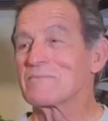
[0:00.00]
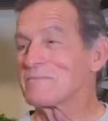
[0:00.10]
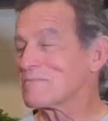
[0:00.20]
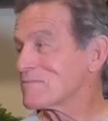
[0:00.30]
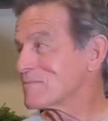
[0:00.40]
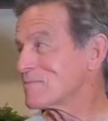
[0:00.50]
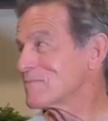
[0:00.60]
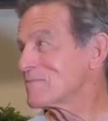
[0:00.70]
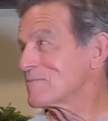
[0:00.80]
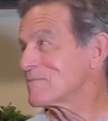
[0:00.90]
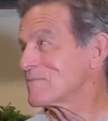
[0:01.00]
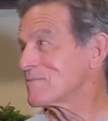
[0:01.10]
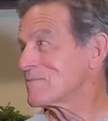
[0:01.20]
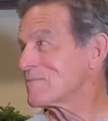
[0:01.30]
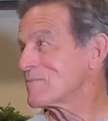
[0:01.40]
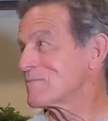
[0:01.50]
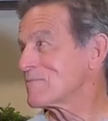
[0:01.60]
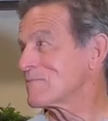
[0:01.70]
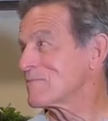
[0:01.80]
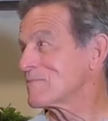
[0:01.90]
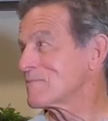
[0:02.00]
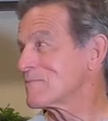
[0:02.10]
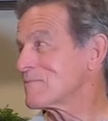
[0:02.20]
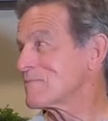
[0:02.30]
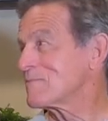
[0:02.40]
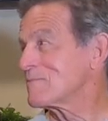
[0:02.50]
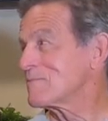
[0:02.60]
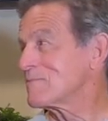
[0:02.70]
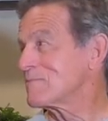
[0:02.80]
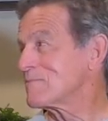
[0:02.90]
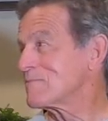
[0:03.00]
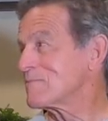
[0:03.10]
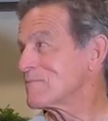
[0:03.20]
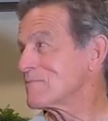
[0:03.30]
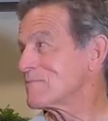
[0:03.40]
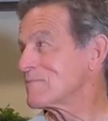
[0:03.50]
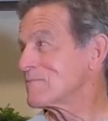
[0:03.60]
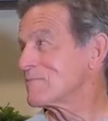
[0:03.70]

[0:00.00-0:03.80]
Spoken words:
(silent)